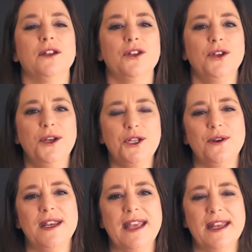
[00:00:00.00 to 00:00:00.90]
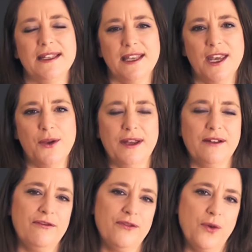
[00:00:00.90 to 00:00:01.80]
nurturing and
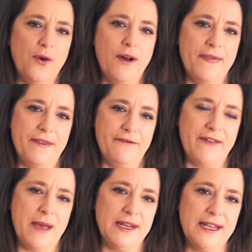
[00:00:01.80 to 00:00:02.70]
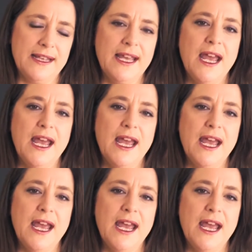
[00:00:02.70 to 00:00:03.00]
caring for the family.